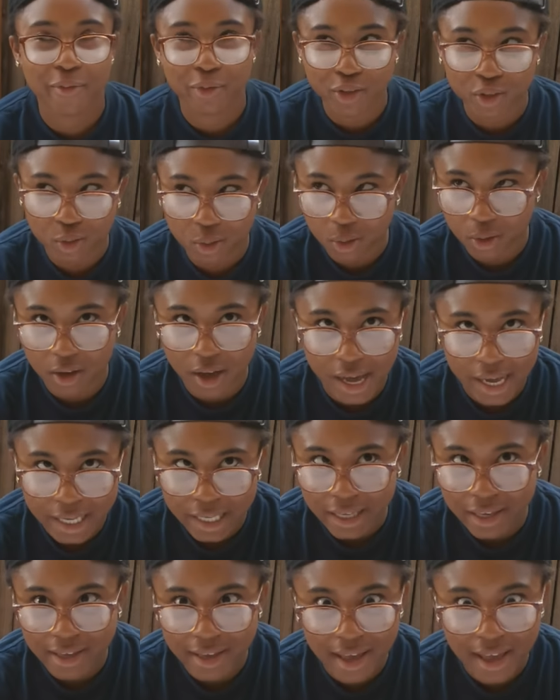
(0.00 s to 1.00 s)
I
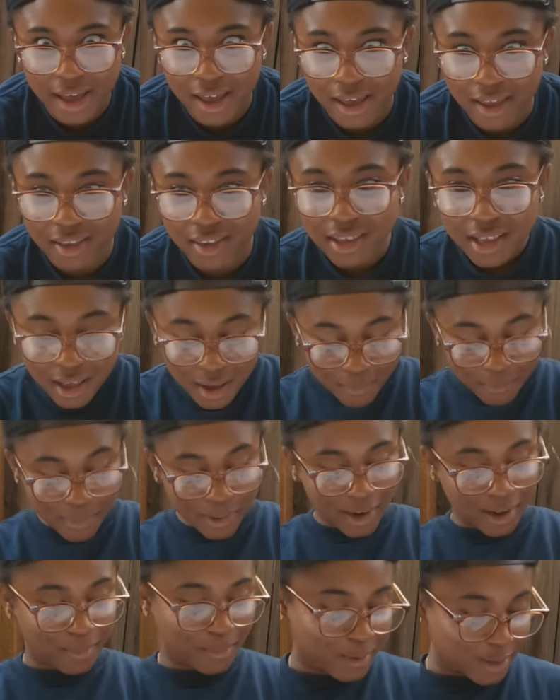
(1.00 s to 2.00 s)
guess. But I
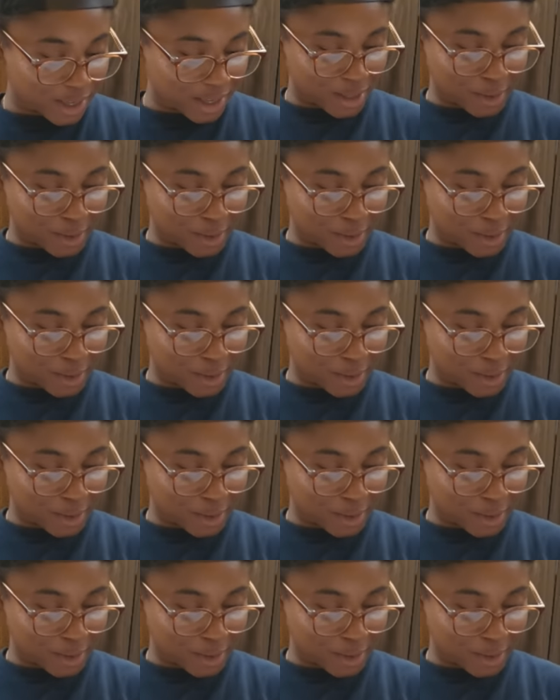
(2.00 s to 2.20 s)
mean,